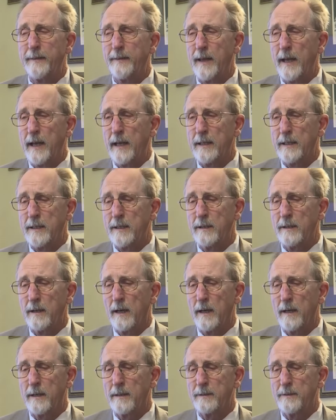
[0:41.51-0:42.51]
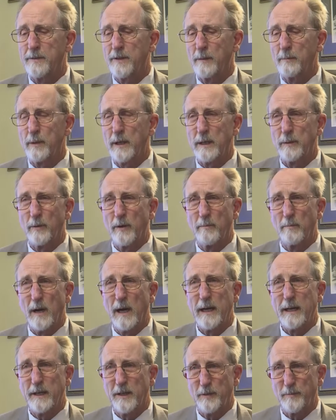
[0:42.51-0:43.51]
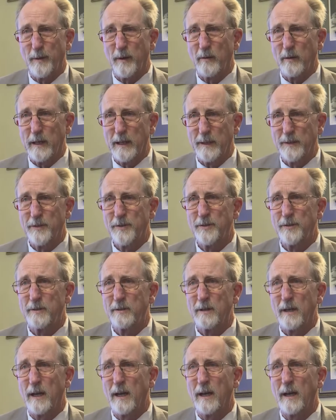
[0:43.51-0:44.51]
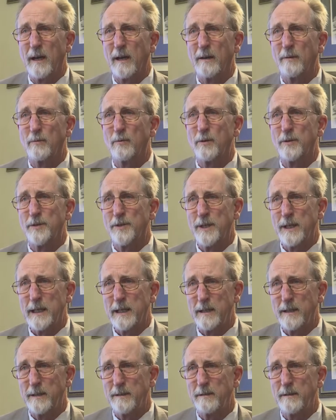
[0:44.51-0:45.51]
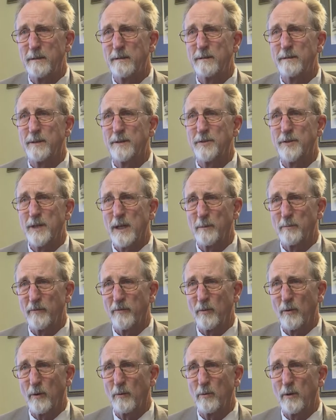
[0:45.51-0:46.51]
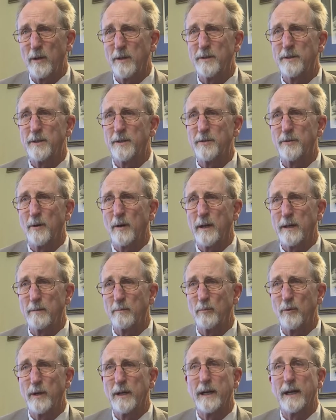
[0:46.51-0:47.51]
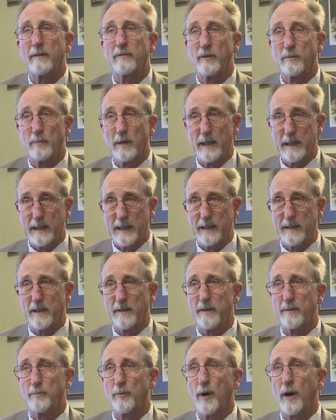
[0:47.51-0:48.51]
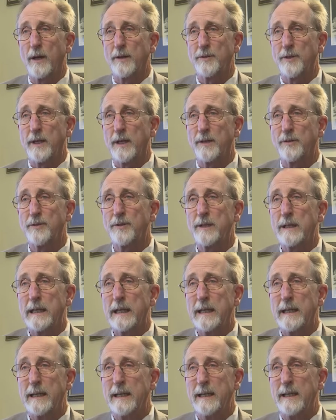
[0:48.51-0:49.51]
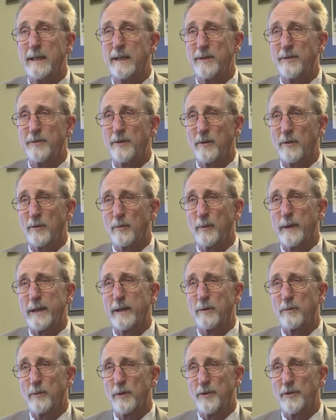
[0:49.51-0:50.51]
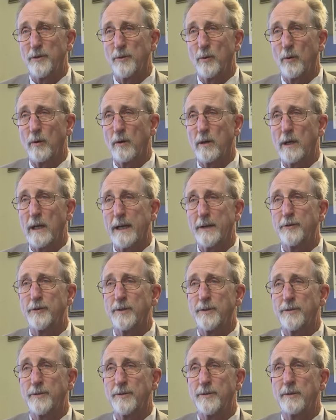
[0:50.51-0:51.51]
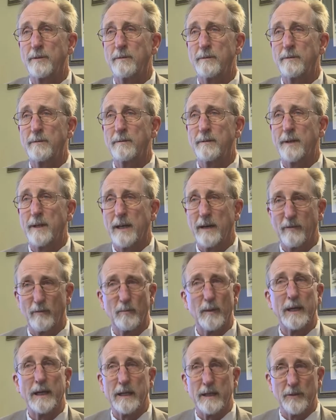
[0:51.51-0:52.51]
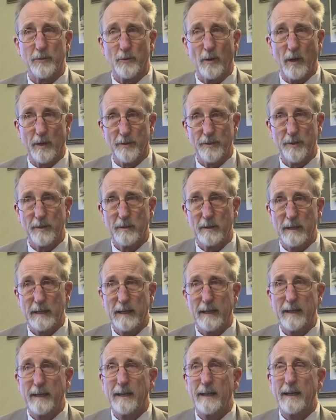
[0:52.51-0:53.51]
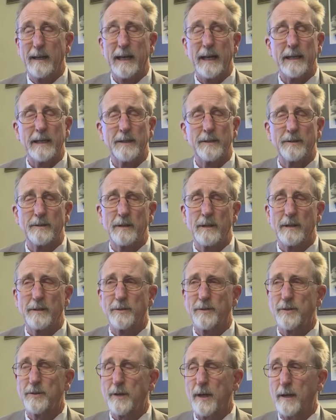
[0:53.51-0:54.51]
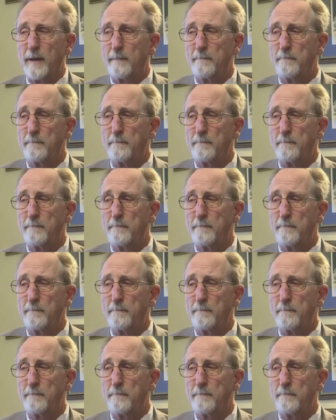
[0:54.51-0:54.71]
that somebody with my experience was needed to step forward to try to bring everybody into the process so that we can restore elections that everybody can trust. And it's